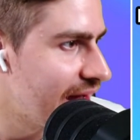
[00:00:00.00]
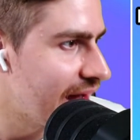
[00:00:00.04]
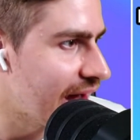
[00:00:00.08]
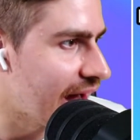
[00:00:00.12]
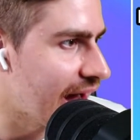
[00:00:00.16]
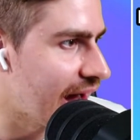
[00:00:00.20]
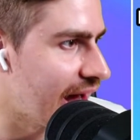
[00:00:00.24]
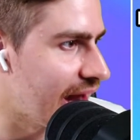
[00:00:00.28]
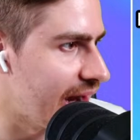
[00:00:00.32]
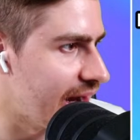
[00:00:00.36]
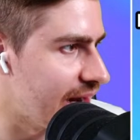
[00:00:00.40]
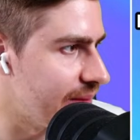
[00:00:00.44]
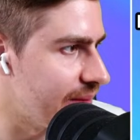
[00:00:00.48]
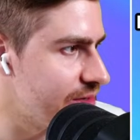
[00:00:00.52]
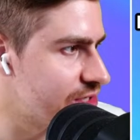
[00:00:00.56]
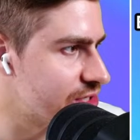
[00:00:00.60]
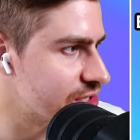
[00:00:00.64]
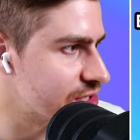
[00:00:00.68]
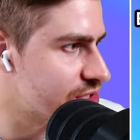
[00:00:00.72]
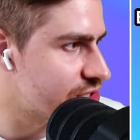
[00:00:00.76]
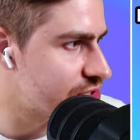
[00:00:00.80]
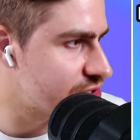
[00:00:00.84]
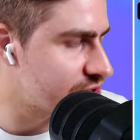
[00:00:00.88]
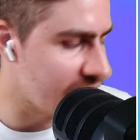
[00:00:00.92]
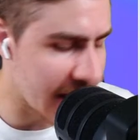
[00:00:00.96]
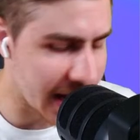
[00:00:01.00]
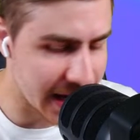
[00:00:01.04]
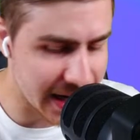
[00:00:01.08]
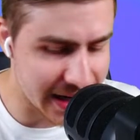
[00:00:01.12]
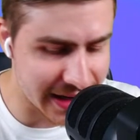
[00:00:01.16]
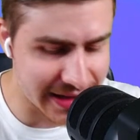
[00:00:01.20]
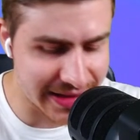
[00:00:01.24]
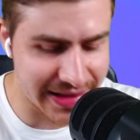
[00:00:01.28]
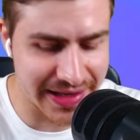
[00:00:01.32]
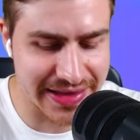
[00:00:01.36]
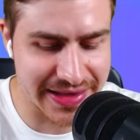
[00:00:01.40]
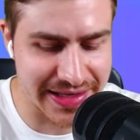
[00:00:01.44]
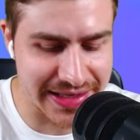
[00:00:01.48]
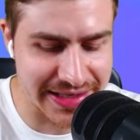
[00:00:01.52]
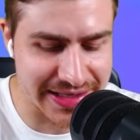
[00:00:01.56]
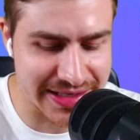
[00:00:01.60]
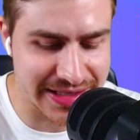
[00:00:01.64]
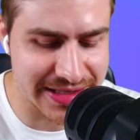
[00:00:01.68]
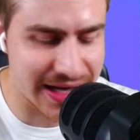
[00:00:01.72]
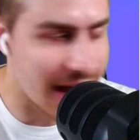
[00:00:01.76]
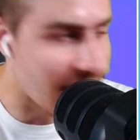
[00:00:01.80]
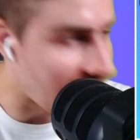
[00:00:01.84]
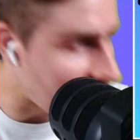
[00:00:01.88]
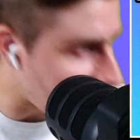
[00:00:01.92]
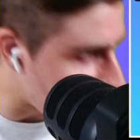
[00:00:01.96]
Let me just check that this
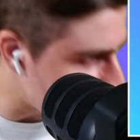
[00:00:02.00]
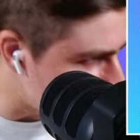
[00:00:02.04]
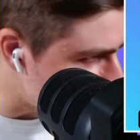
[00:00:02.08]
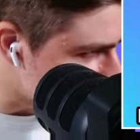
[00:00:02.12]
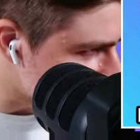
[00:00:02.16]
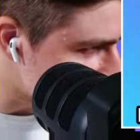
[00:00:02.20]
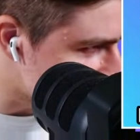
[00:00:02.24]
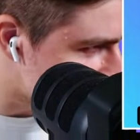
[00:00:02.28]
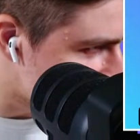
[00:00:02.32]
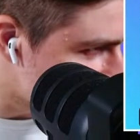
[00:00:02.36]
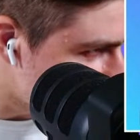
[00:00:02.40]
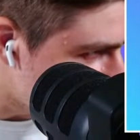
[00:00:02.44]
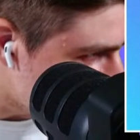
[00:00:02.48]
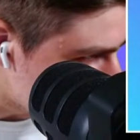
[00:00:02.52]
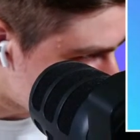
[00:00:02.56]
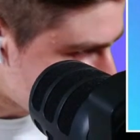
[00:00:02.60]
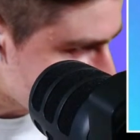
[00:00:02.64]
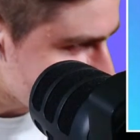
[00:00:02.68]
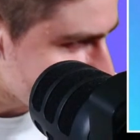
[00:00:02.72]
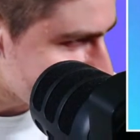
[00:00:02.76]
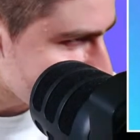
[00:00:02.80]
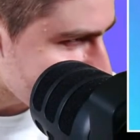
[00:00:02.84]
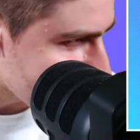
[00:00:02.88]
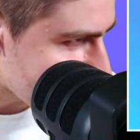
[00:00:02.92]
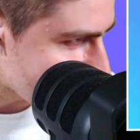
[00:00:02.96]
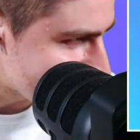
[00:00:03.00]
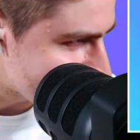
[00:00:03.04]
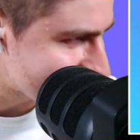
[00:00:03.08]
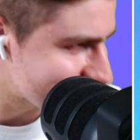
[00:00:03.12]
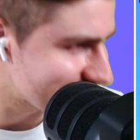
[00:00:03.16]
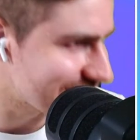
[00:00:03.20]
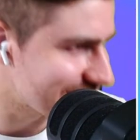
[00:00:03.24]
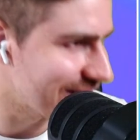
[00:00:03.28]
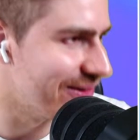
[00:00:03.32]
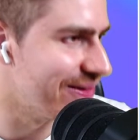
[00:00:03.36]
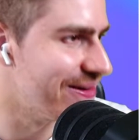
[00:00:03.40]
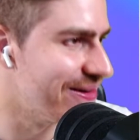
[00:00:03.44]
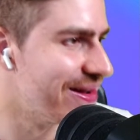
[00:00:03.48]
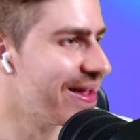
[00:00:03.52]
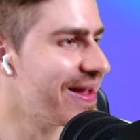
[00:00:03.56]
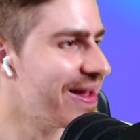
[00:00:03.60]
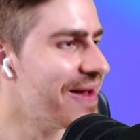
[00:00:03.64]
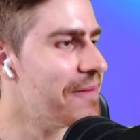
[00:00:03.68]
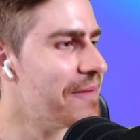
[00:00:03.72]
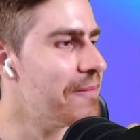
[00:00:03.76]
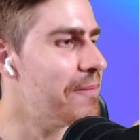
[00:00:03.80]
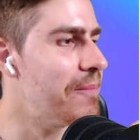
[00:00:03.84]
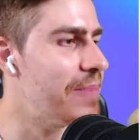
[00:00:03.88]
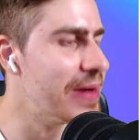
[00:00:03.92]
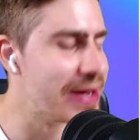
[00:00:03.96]
timer is working right. So,
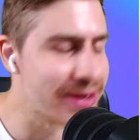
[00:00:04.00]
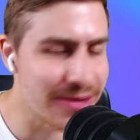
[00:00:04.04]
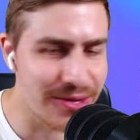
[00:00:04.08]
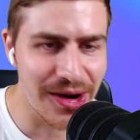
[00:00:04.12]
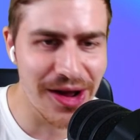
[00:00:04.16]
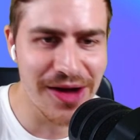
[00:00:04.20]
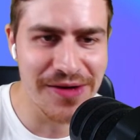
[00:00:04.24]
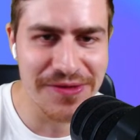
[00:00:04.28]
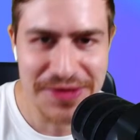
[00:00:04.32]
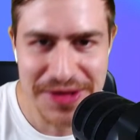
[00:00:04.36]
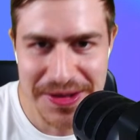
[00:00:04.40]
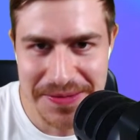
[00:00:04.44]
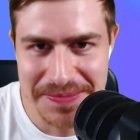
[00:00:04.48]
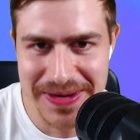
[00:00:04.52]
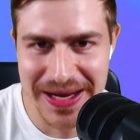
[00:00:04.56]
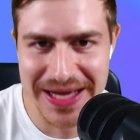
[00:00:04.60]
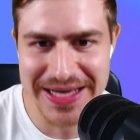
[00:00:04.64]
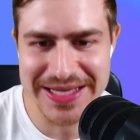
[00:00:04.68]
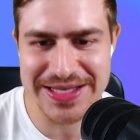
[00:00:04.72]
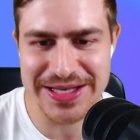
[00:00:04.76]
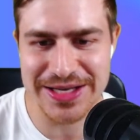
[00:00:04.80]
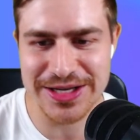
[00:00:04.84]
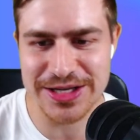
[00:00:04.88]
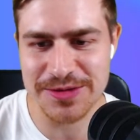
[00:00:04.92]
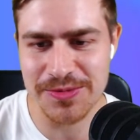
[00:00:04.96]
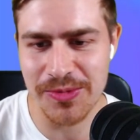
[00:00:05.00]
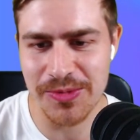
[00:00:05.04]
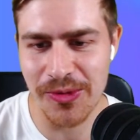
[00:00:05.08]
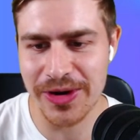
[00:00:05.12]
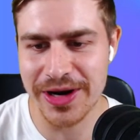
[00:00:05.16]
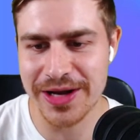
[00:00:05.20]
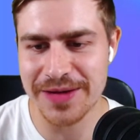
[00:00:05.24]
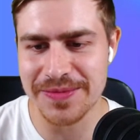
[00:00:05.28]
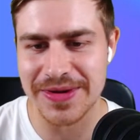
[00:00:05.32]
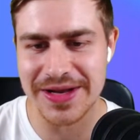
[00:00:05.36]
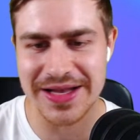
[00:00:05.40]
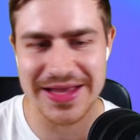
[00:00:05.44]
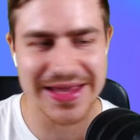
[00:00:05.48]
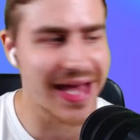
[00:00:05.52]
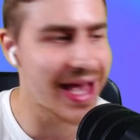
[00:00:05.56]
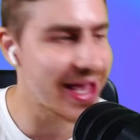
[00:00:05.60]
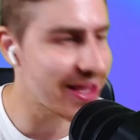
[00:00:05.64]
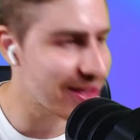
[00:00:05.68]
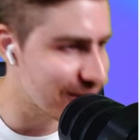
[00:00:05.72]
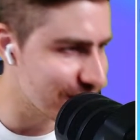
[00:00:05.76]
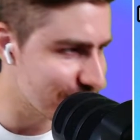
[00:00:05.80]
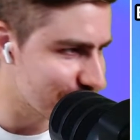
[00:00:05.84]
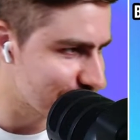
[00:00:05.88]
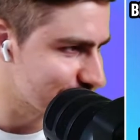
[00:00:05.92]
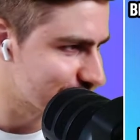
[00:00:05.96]
bit all over the place this morning, but
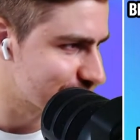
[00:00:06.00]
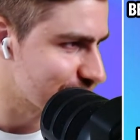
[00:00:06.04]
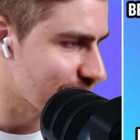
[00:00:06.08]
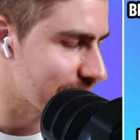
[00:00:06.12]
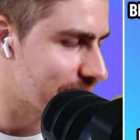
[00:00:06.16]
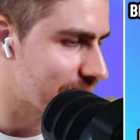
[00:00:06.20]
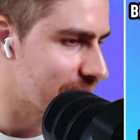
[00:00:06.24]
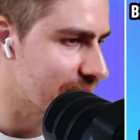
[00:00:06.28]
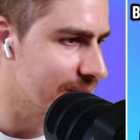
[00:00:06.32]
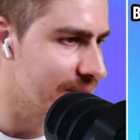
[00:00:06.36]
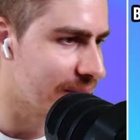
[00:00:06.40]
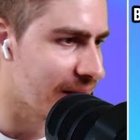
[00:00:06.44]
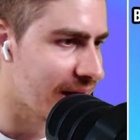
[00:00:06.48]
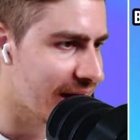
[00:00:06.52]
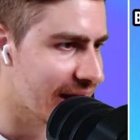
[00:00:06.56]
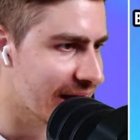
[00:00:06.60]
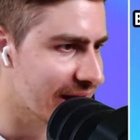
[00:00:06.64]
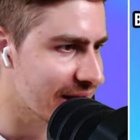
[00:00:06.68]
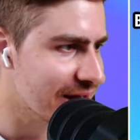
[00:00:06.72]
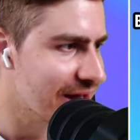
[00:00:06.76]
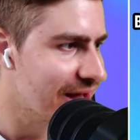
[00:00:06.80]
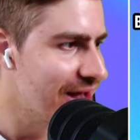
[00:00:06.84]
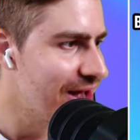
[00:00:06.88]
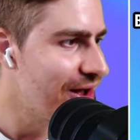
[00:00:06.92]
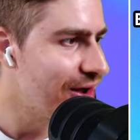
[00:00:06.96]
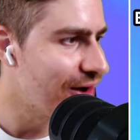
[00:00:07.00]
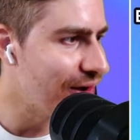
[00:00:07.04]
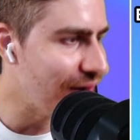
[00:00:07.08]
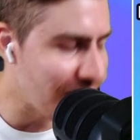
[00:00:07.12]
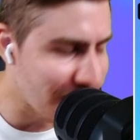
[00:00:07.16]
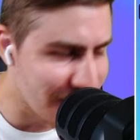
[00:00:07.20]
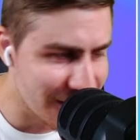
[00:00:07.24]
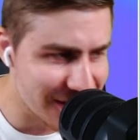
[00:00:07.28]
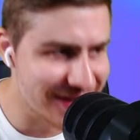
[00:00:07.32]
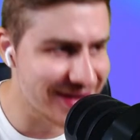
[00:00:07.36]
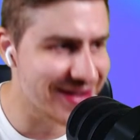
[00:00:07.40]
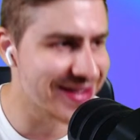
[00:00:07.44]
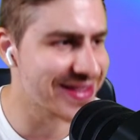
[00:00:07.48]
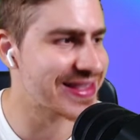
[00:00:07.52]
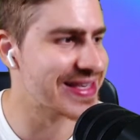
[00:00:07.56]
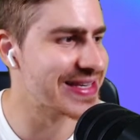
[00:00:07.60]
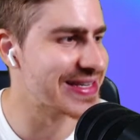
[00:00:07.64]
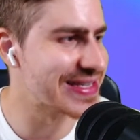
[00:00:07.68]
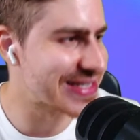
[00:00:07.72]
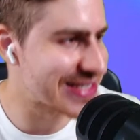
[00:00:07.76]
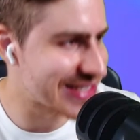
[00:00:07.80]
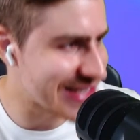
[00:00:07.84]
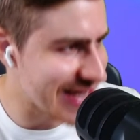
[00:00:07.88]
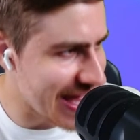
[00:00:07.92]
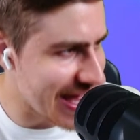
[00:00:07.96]
thank you for dropping by on
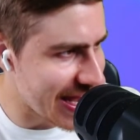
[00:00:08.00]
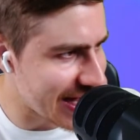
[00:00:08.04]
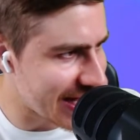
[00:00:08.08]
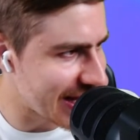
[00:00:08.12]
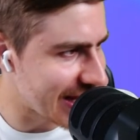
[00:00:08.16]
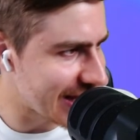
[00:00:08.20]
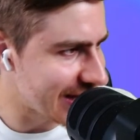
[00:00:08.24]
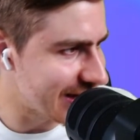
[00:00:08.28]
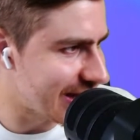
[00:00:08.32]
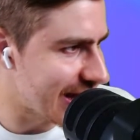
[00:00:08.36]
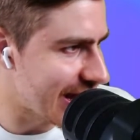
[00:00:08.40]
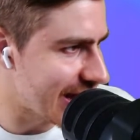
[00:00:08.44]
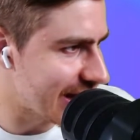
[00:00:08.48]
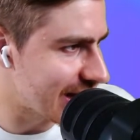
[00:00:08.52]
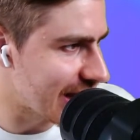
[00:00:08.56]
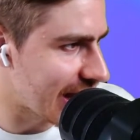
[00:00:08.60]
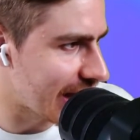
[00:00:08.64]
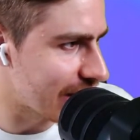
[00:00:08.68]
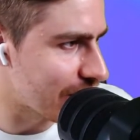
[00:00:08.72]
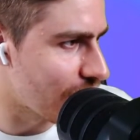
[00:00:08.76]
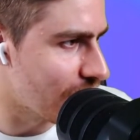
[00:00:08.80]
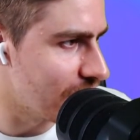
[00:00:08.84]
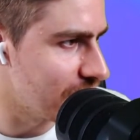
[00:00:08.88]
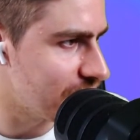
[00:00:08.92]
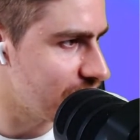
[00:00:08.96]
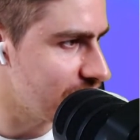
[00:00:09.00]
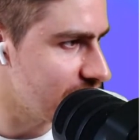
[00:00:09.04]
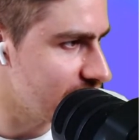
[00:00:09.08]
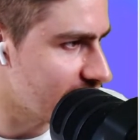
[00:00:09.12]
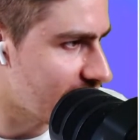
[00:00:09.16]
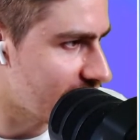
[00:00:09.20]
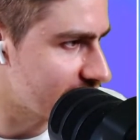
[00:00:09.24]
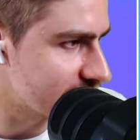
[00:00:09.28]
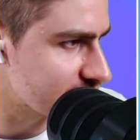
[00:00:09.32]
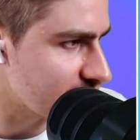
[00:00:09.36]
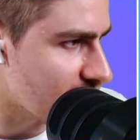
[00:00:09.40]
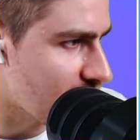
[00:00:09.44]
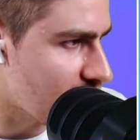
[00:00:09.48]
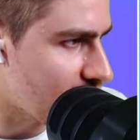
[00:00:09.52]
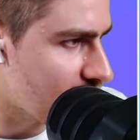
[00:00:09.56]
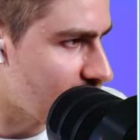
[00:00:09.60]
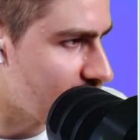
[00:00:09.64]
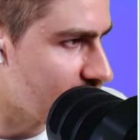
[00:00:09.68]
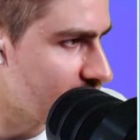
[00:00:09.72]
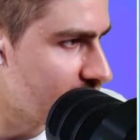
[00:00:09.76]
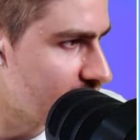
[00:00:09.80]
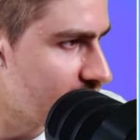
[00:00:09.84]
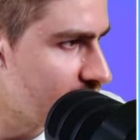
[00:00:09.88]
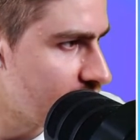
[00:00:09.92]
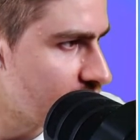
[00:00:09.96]
this Saturday deadline. Hope you guys
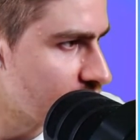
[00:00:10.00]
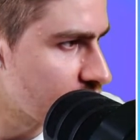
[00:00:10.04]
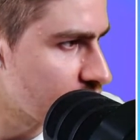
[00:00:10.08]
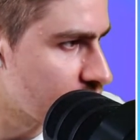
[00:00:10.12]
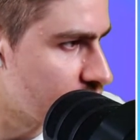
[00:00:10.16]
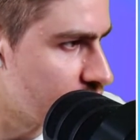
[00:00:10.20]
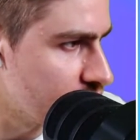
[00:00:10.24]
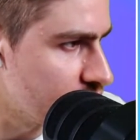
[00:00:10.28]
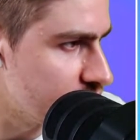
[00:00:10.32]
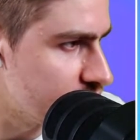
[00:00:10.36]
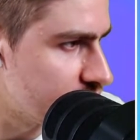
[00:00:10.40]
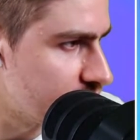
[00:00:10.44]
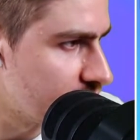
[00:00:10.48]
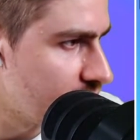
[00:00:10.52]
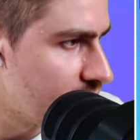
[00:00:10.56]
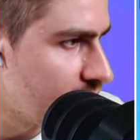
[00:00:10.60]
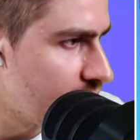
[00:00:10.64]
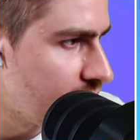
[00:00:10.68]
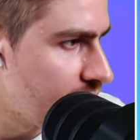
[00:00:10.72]
are good.